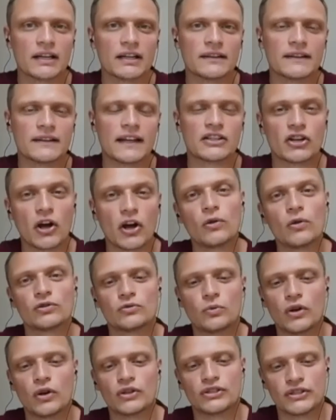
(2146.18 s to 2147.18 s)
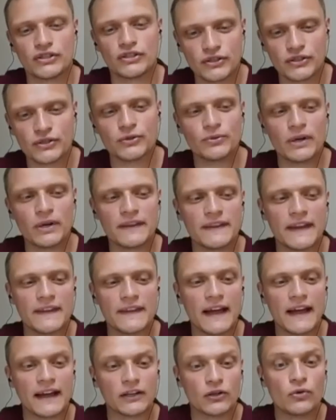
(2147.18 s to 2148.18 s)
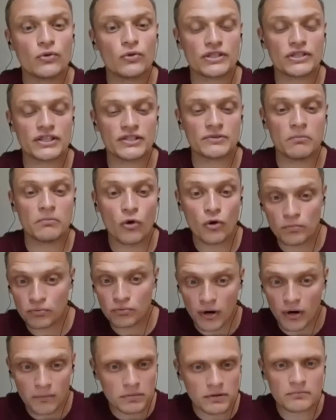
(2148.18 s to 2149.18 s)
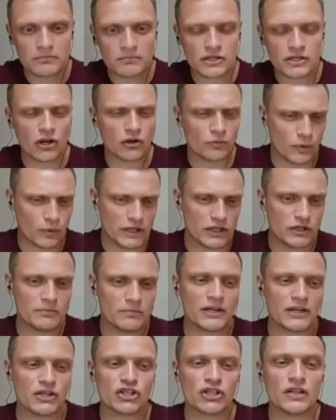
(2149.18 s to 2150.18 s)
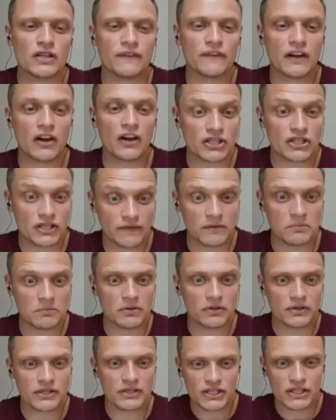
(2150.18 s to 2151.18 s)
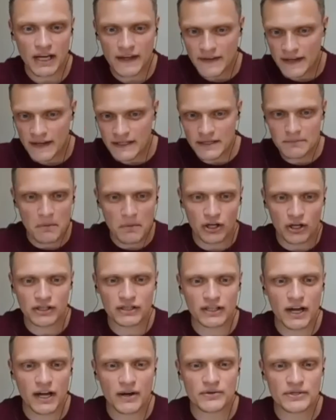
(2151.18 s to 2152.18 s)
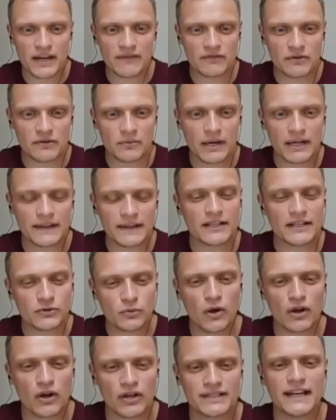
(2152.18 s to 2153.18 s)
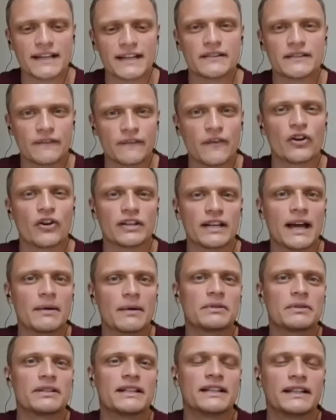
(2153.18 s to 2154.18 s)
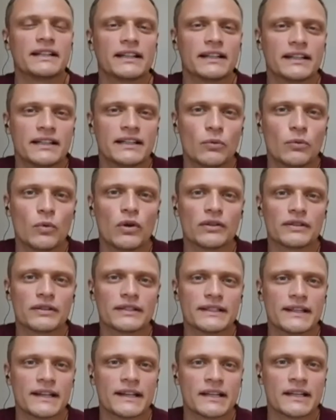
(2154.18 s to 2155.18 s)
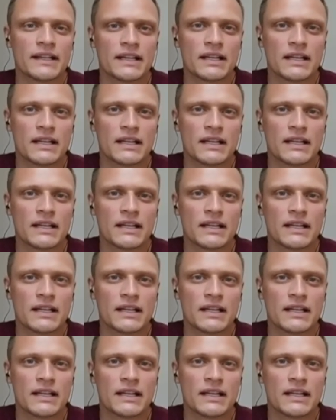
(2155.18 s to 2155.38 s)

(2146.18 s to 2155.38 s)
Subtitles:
They're told what to do, and then that causes more problems, like when you mentioned the philosophy books, and then your mind goes everywhere. That's what I tend to find happening in the world today.